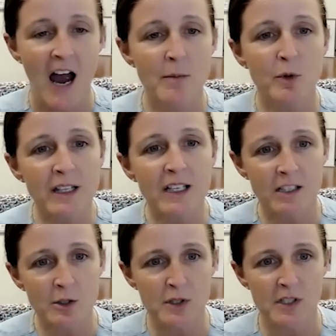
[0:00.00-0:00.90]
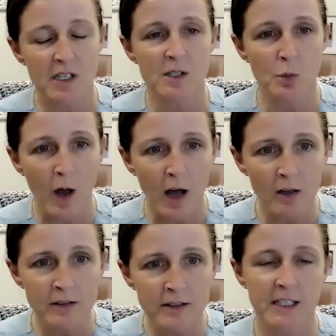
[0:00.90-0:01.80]
i'm really interested as
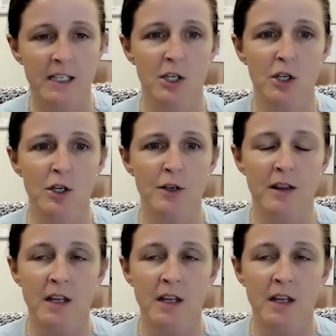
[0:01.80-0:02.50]
well to hear